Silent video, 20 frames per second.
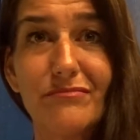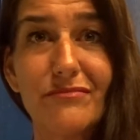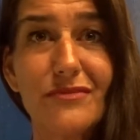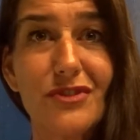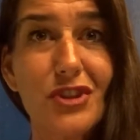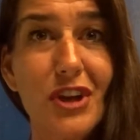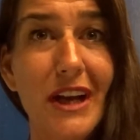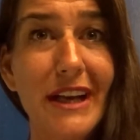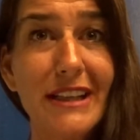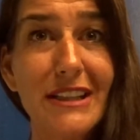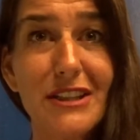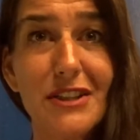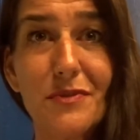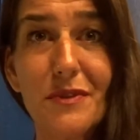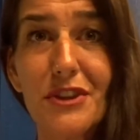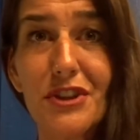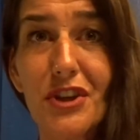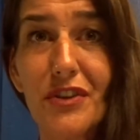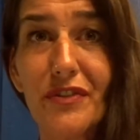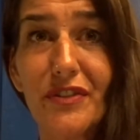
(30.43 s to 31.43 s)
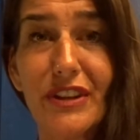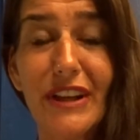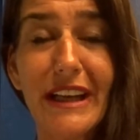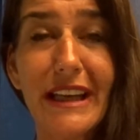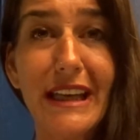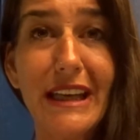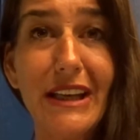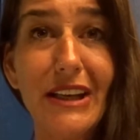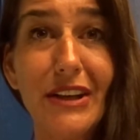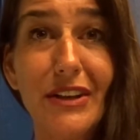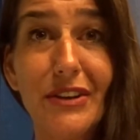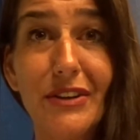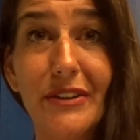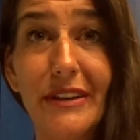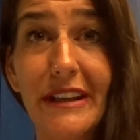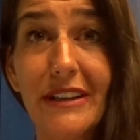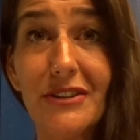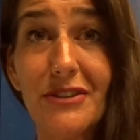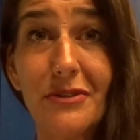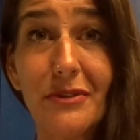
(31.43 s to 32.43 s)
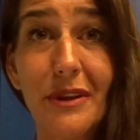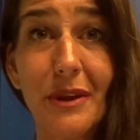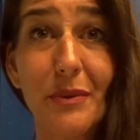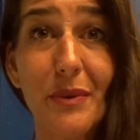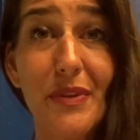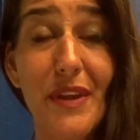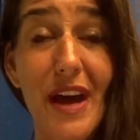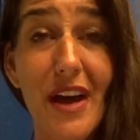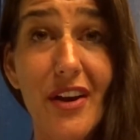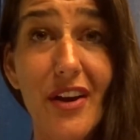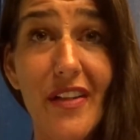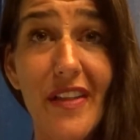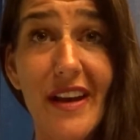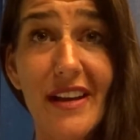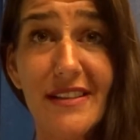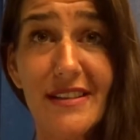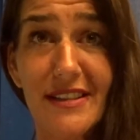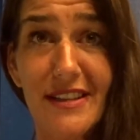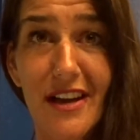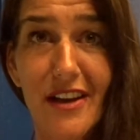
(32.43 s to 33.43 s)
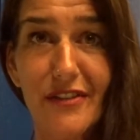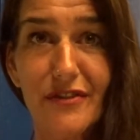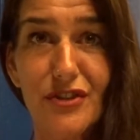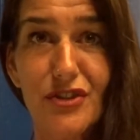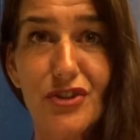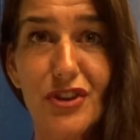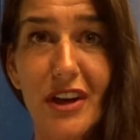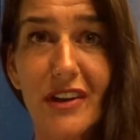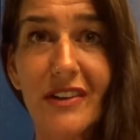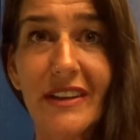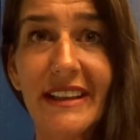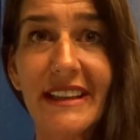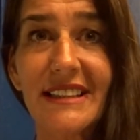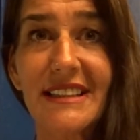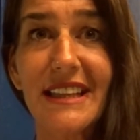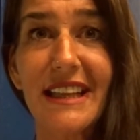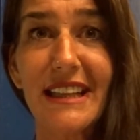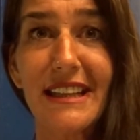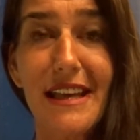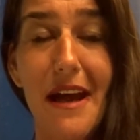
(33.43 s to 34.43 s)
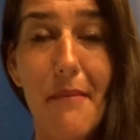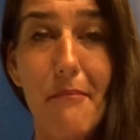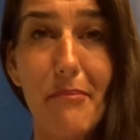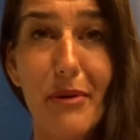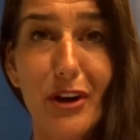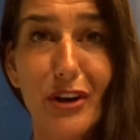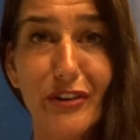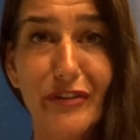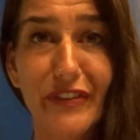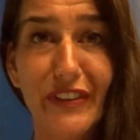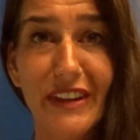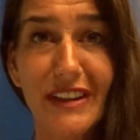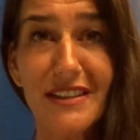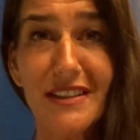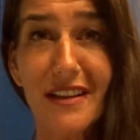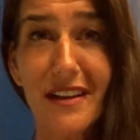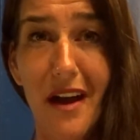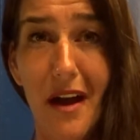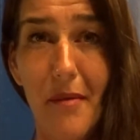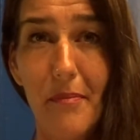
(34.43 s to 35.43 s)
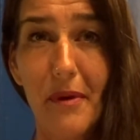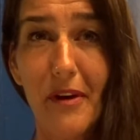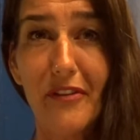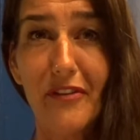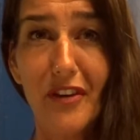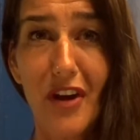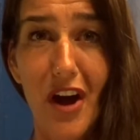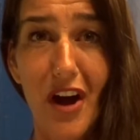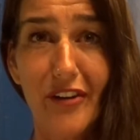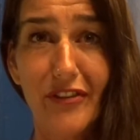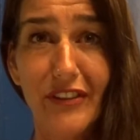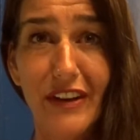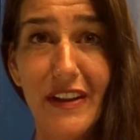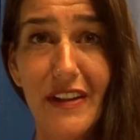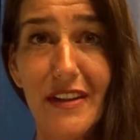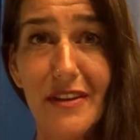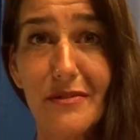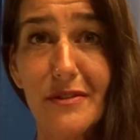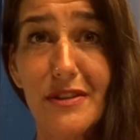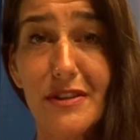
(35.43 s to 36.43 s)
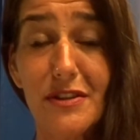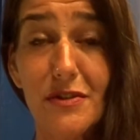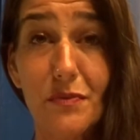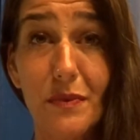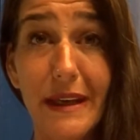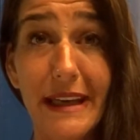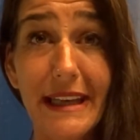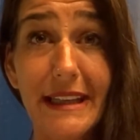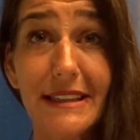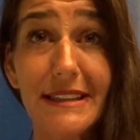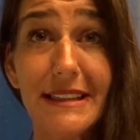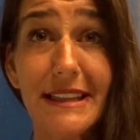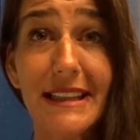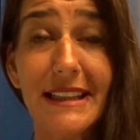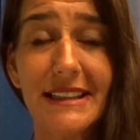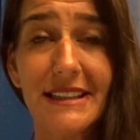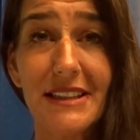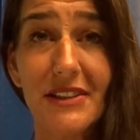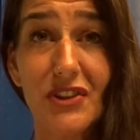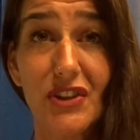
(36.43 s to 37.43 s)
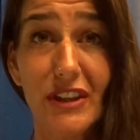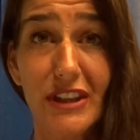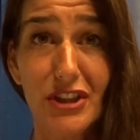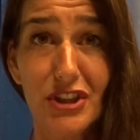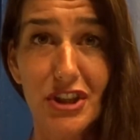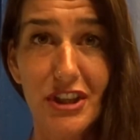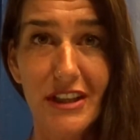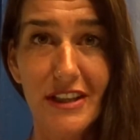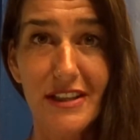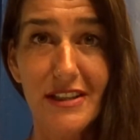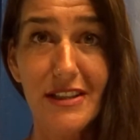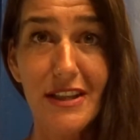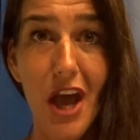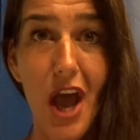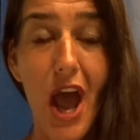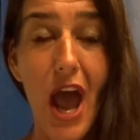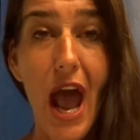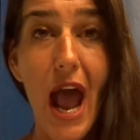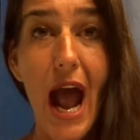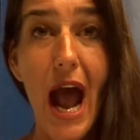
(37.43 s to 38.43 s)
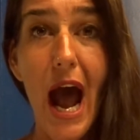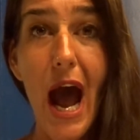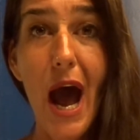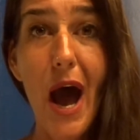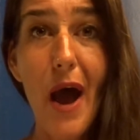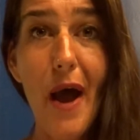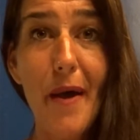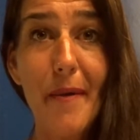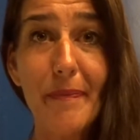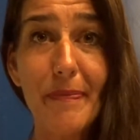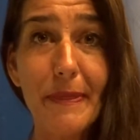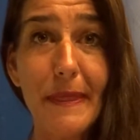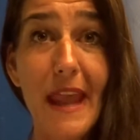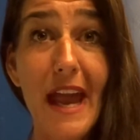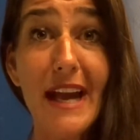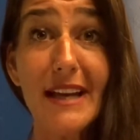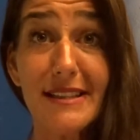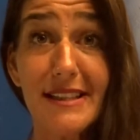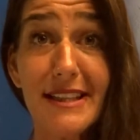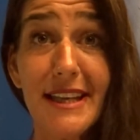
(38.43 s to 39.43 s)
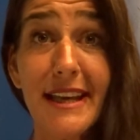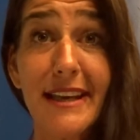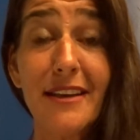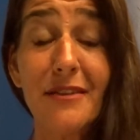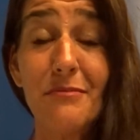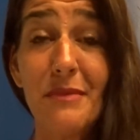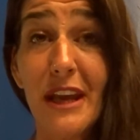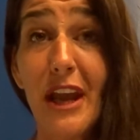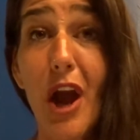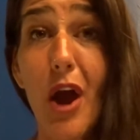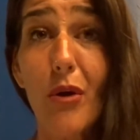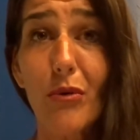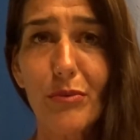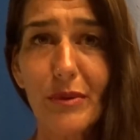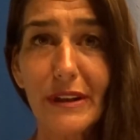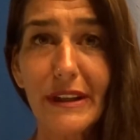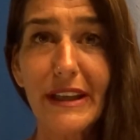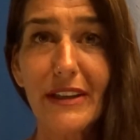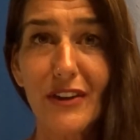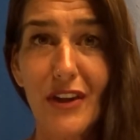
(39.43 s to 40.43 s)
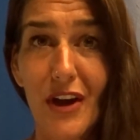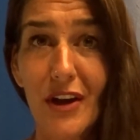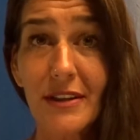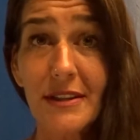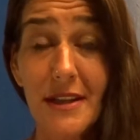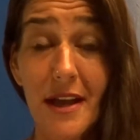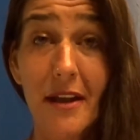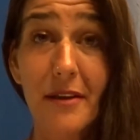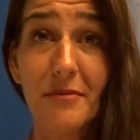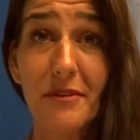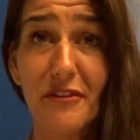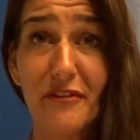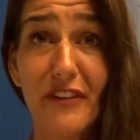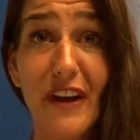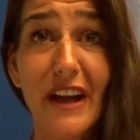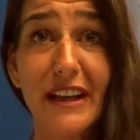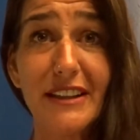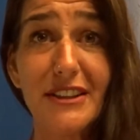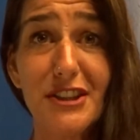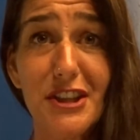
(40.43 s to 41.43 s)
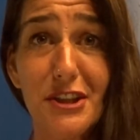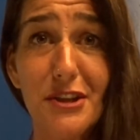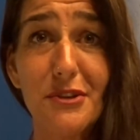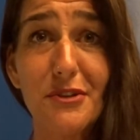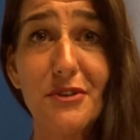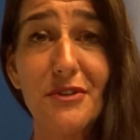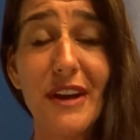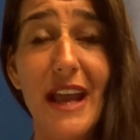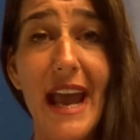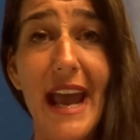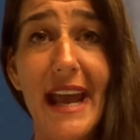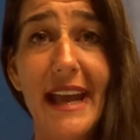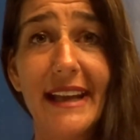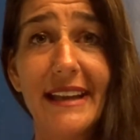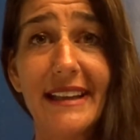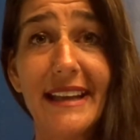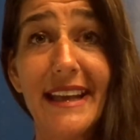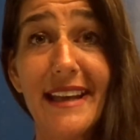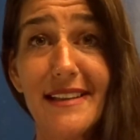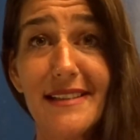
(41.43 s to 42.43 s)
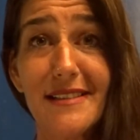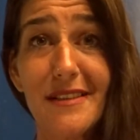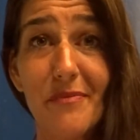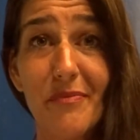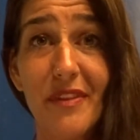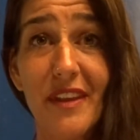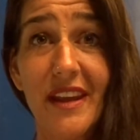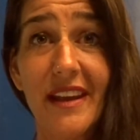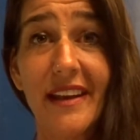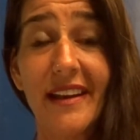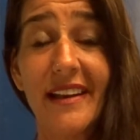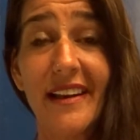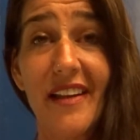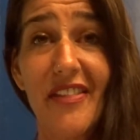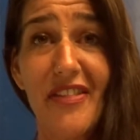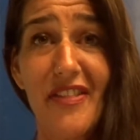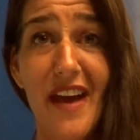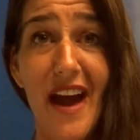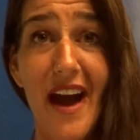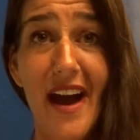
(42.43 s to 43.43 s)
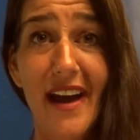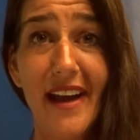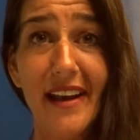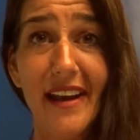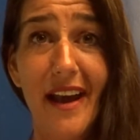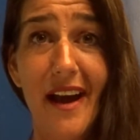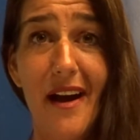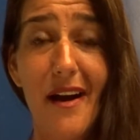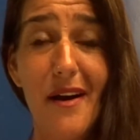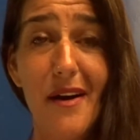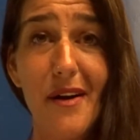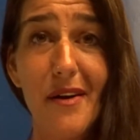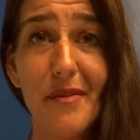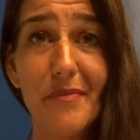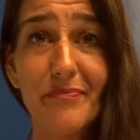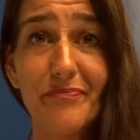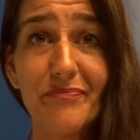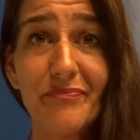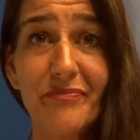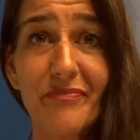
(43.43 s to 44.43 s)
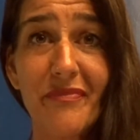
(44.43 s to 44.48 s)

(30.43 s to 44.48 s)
trying to switch over to keto and doing without all that stuff, struggling to get that perfect cup of coffee that was sweet and delicious, has taken me a really long time to fine tune and get something that